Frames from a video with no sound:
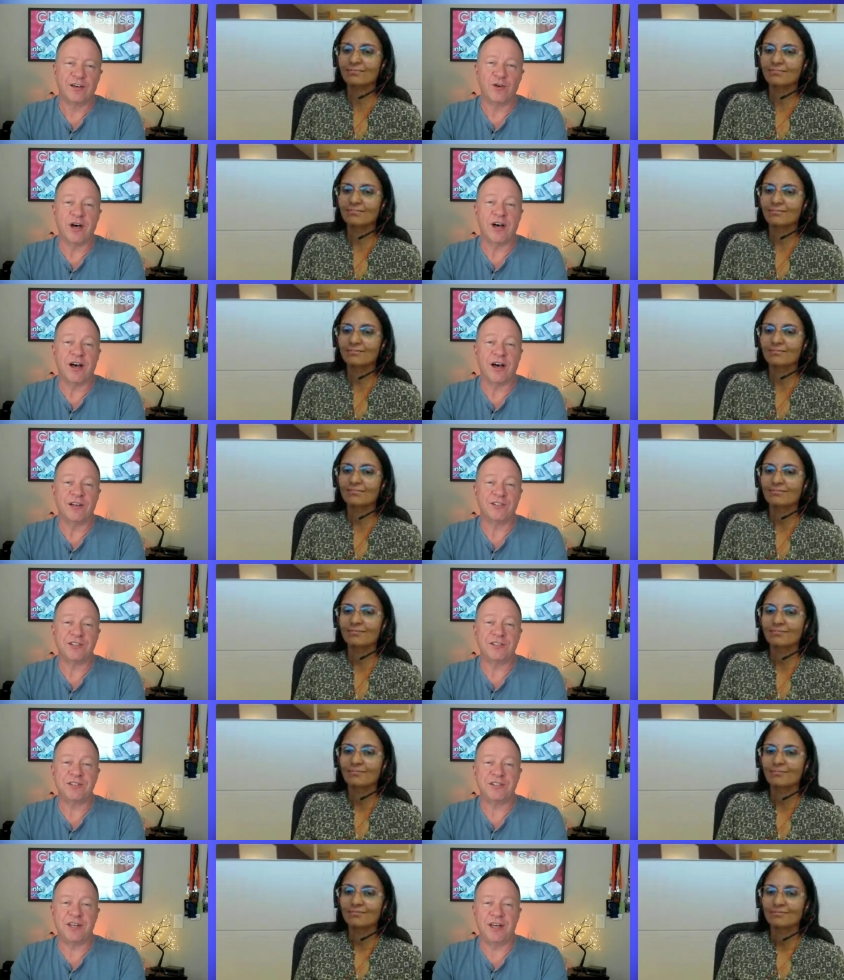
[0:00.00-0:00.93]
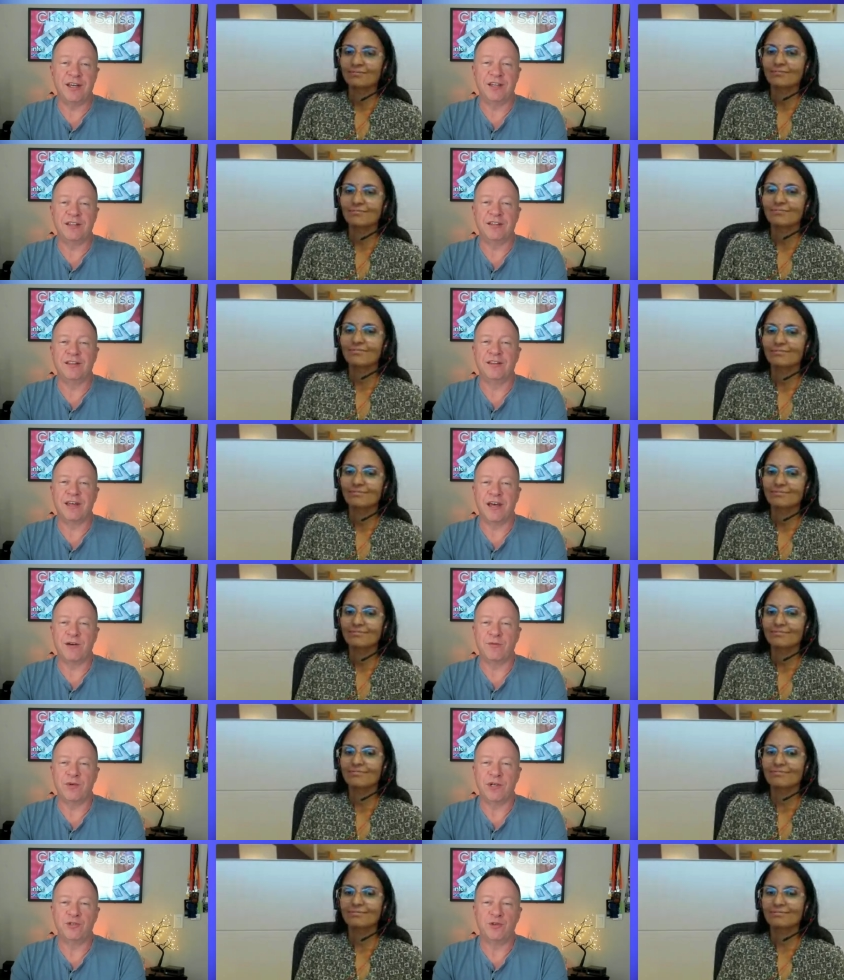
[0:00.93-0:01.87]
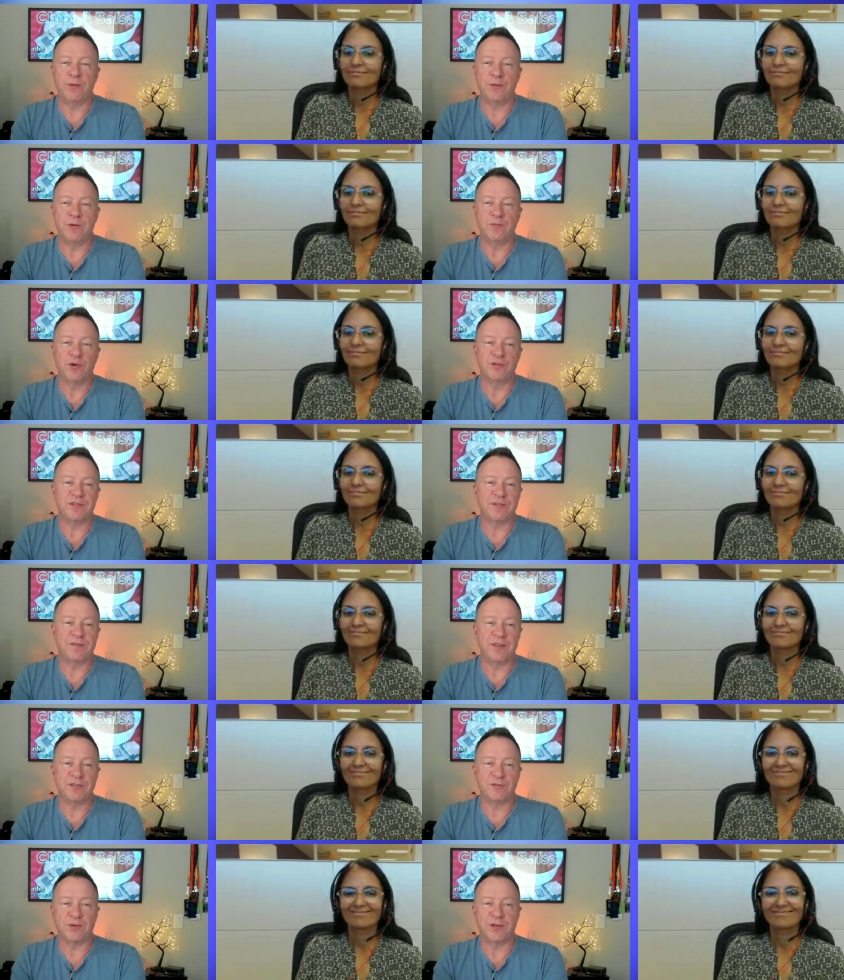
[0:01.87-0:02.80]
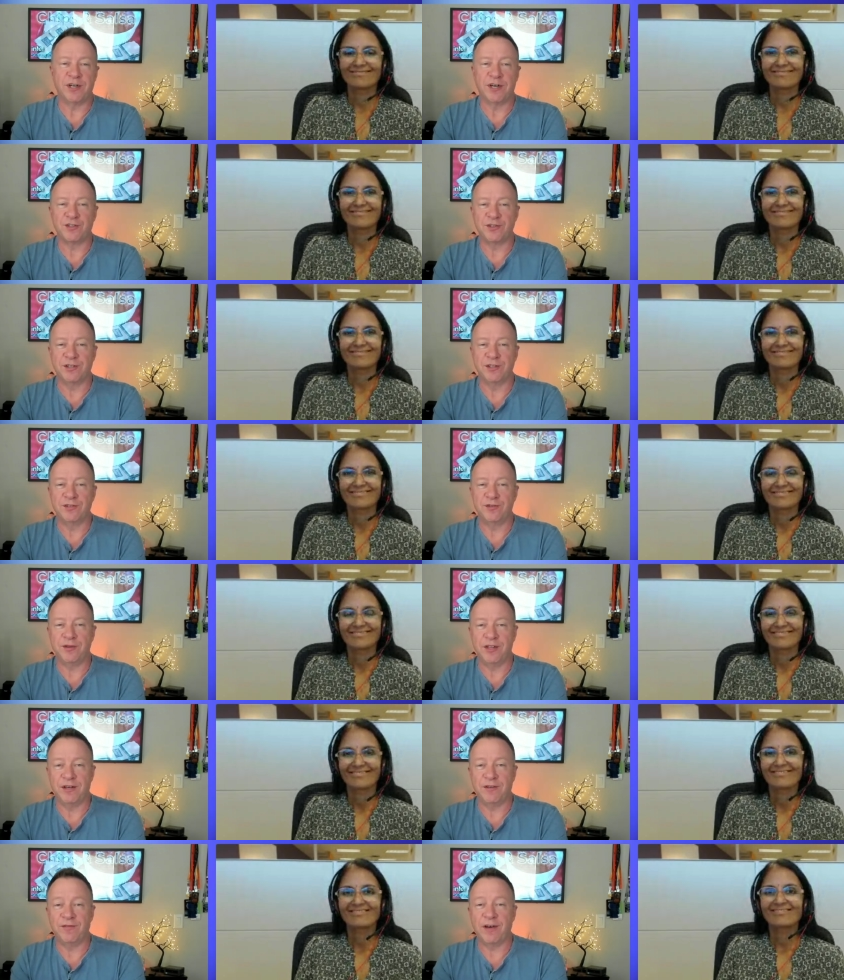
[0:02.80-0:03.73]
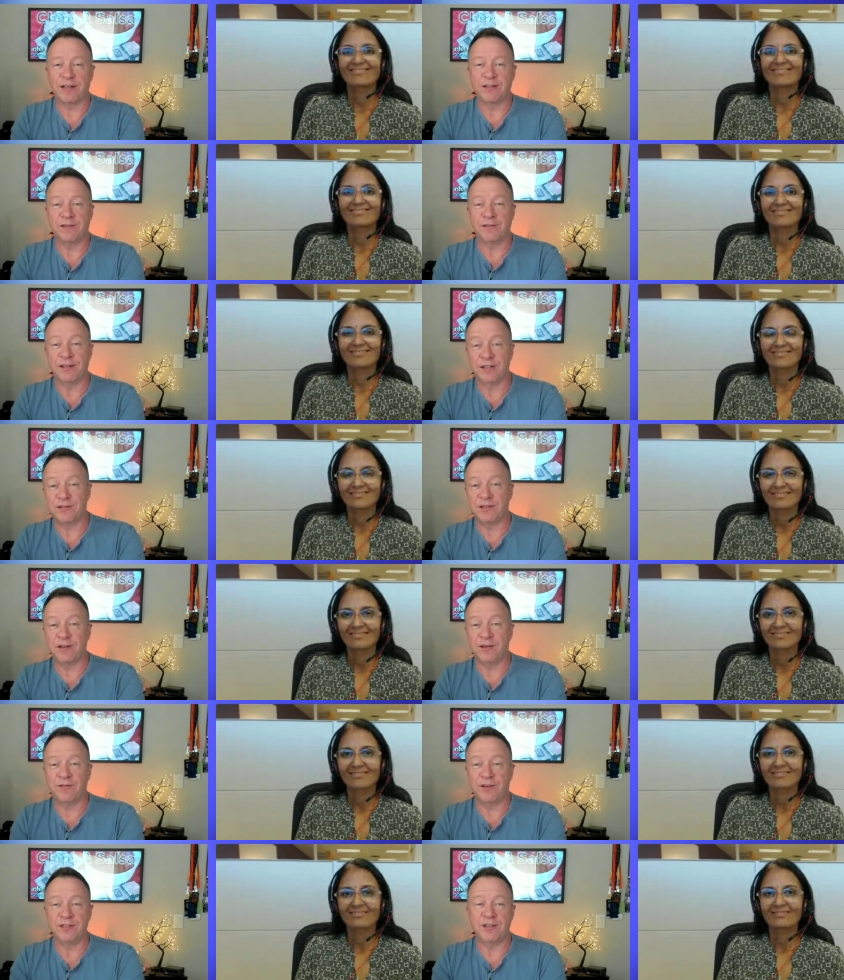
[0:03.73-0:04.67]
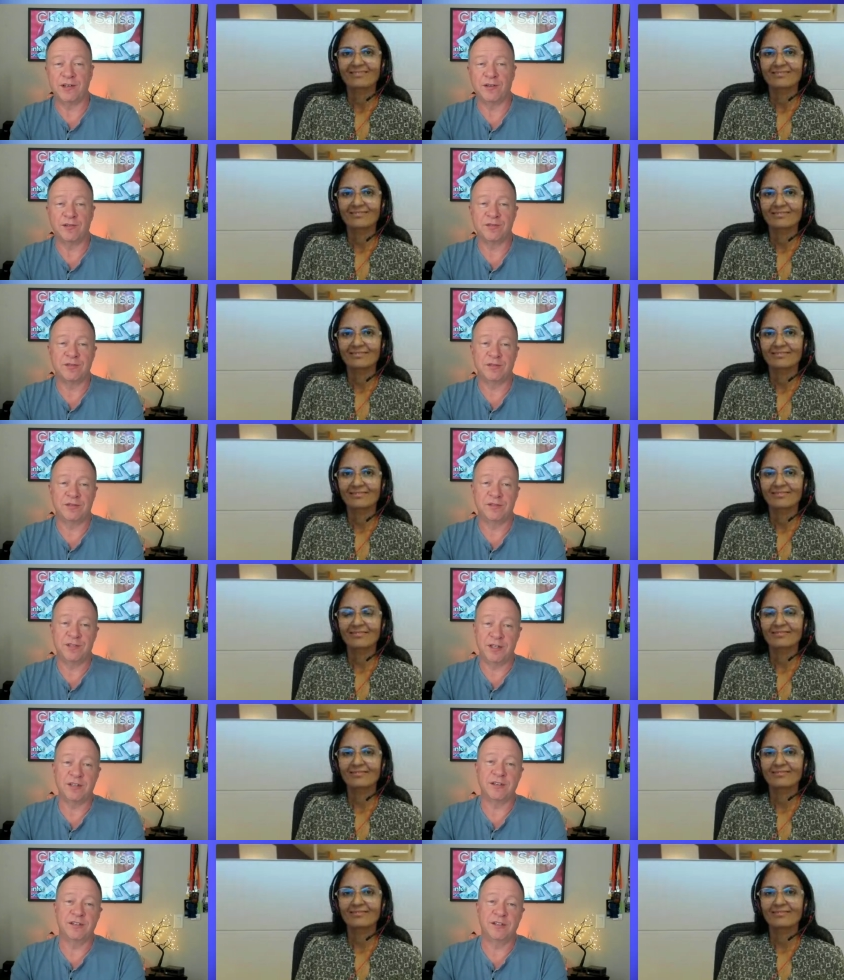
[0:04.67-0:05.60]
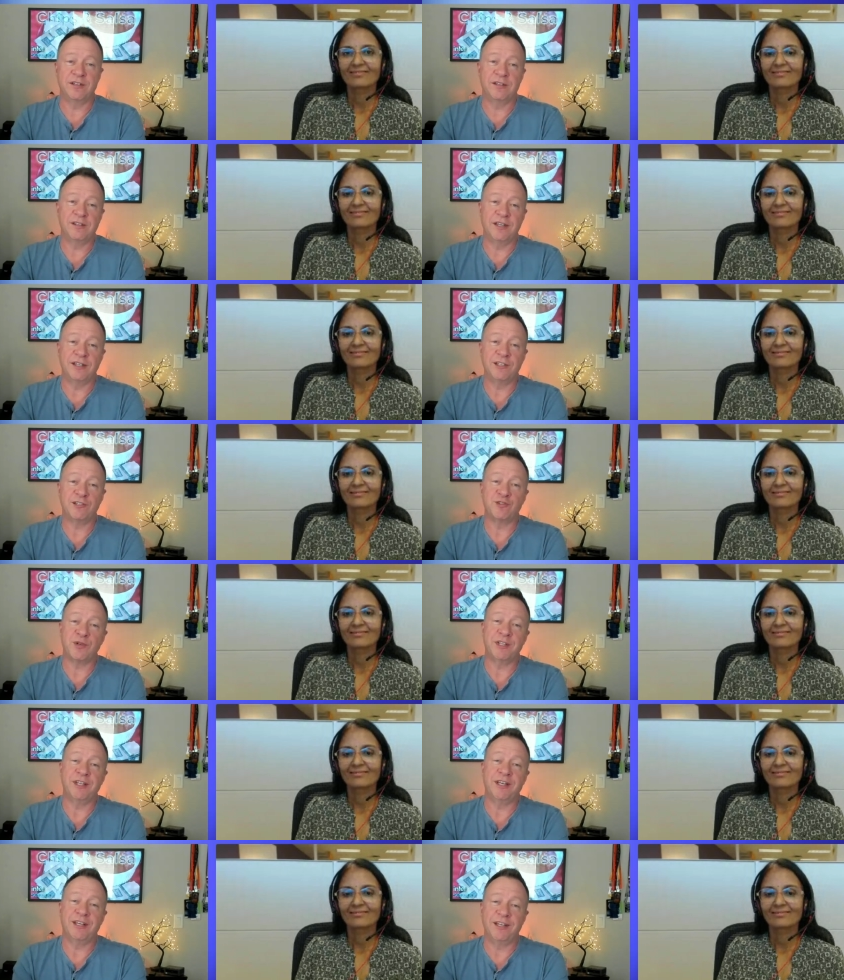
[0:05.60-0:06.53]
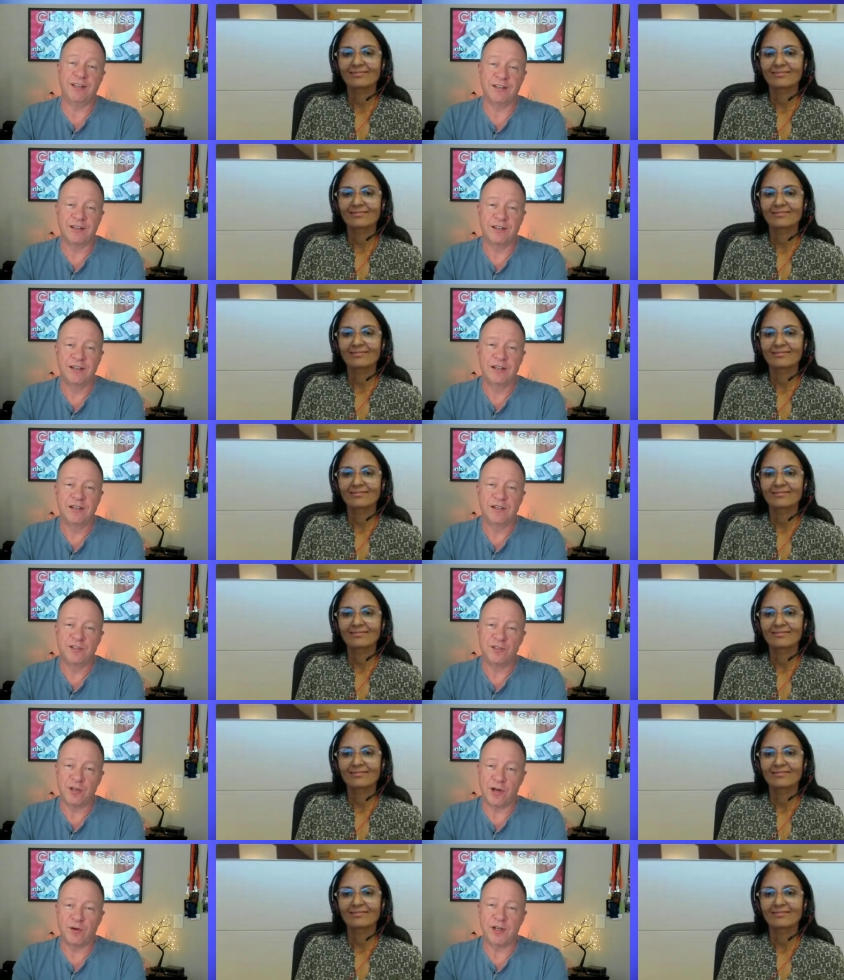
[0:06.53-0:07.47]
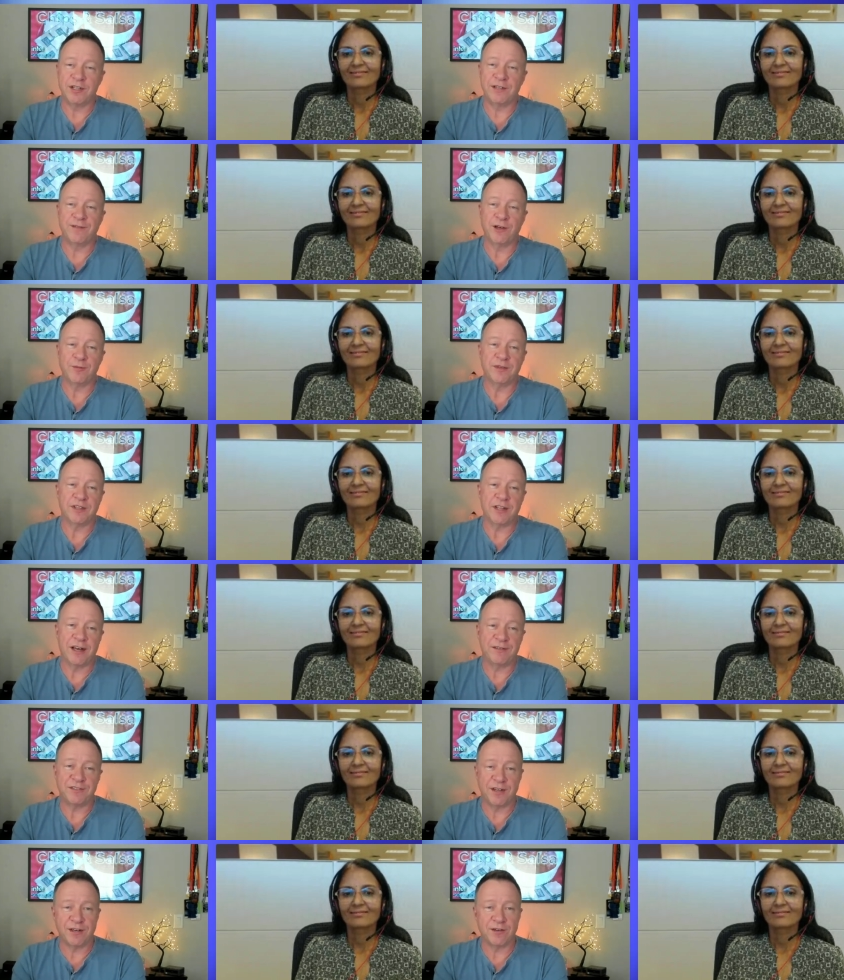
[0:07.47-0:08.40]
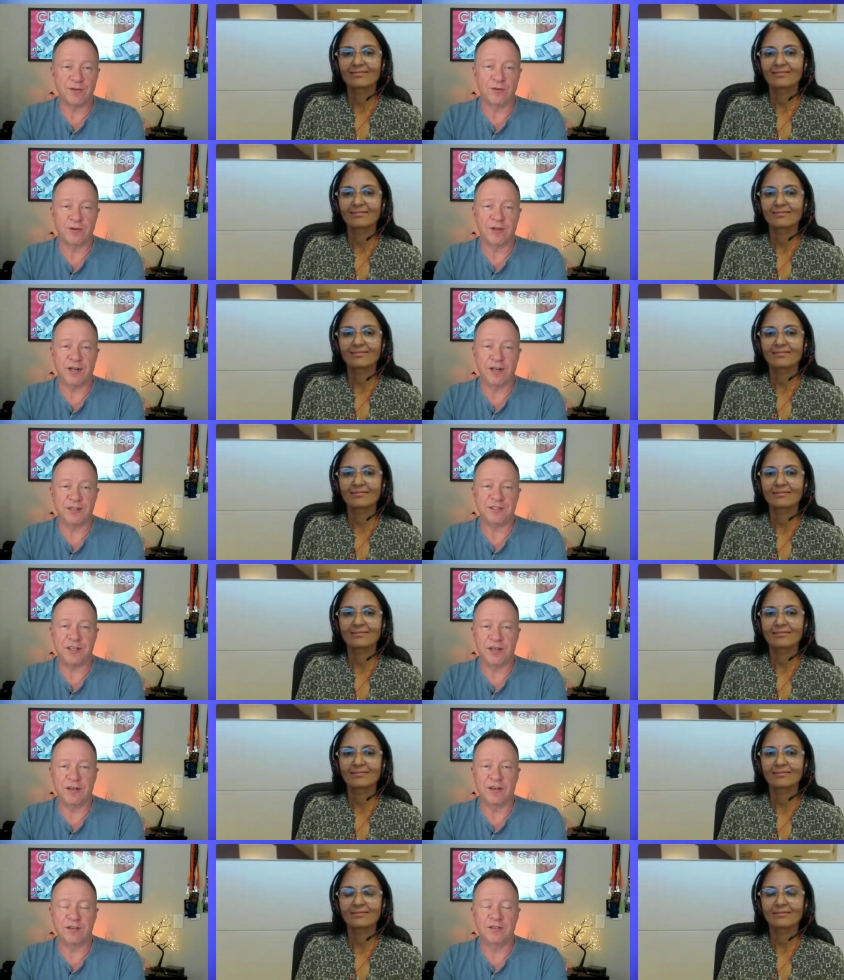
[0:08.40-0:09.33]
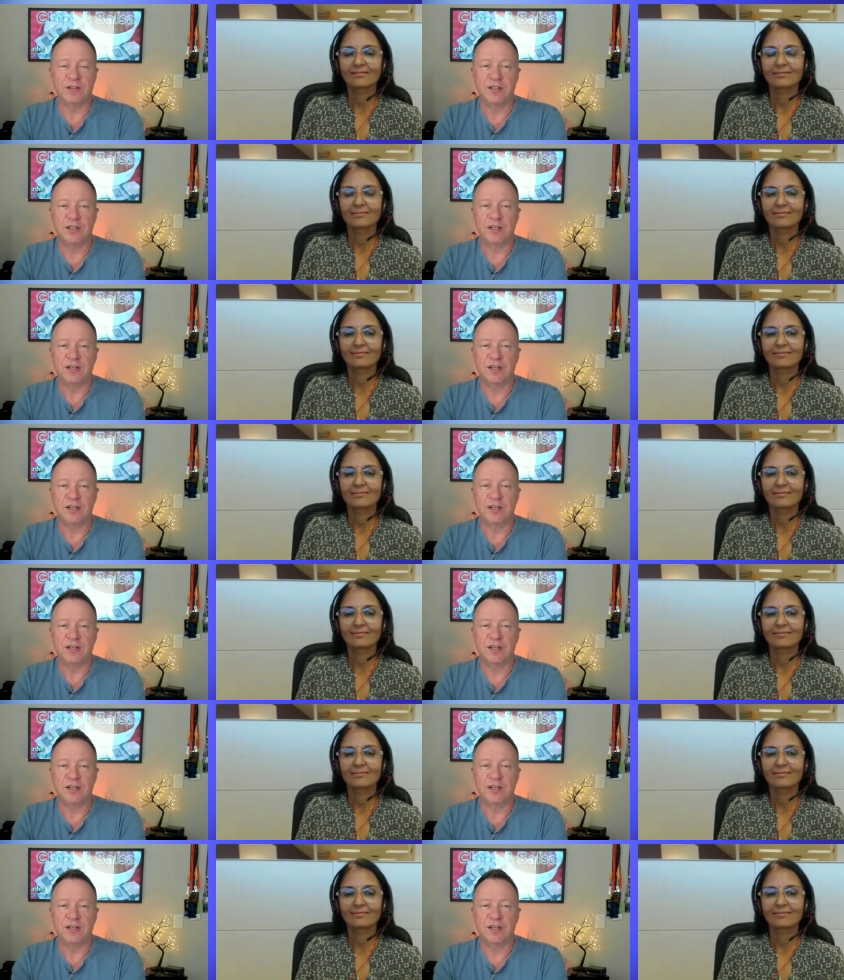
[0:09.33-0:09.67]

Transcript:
Speaker 1: Well, I'll just say that we attribute most of this reduction to the effectiveness of Intel's silicon industry leading security development lifecycle, or SDL.